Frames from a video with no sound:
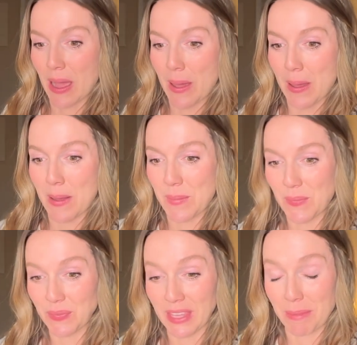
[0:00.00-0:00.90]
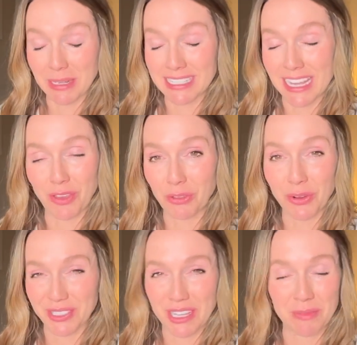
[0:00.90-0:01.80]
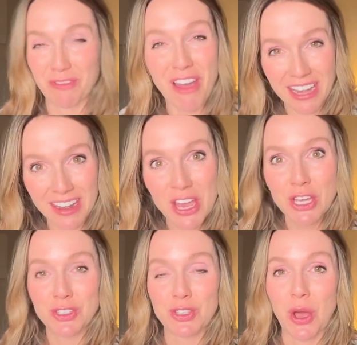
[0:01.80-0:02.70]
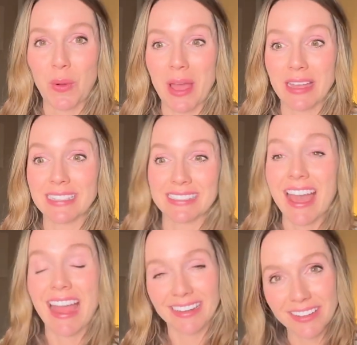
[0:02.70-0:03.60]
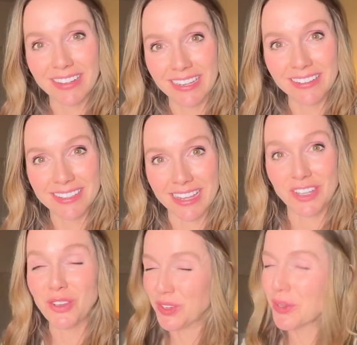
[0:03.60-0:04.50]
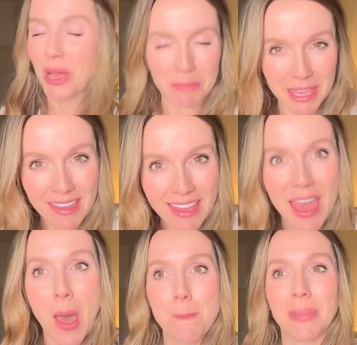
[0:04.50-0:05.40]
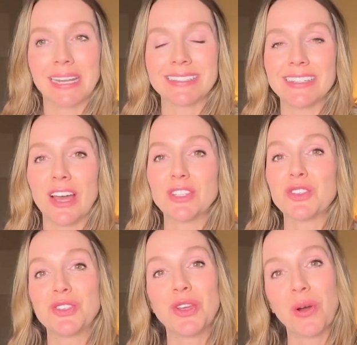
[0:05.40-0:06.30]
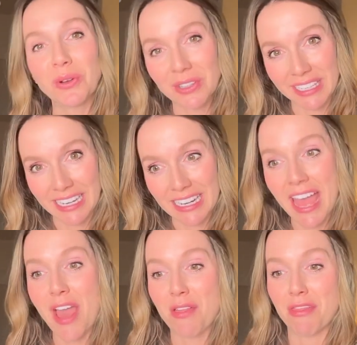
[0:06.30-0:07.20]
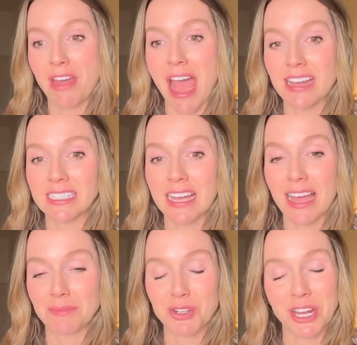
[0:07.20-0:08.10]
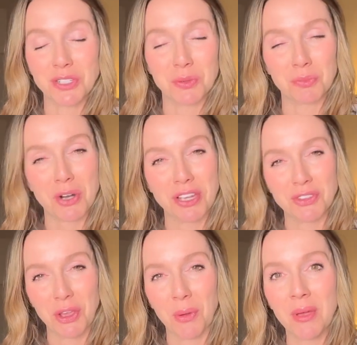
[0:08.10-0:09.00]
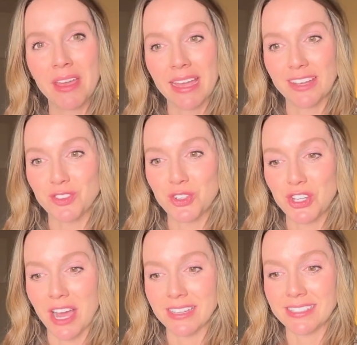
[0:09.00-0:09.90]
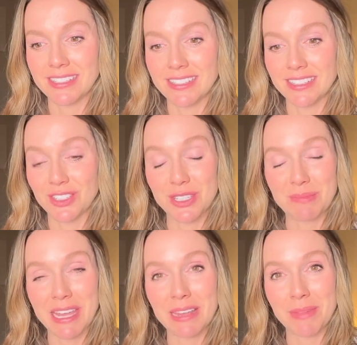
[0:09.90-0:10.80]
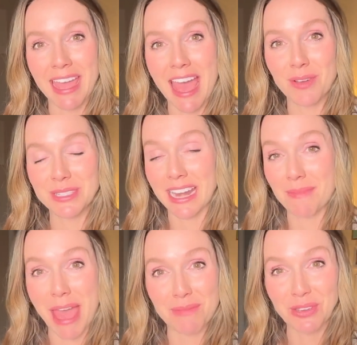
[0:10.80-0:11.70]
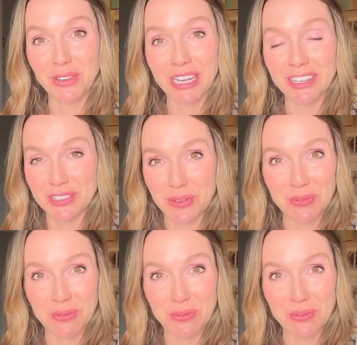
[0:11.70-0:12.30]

uh, yeah, I'm gonna take you through it. It's gonna be fun. So uh, it's kind of clean because I knew you were coming, but it's not so clean that I'm trying to impress you. It's just, it's just me in my house and I'm happy you're here, so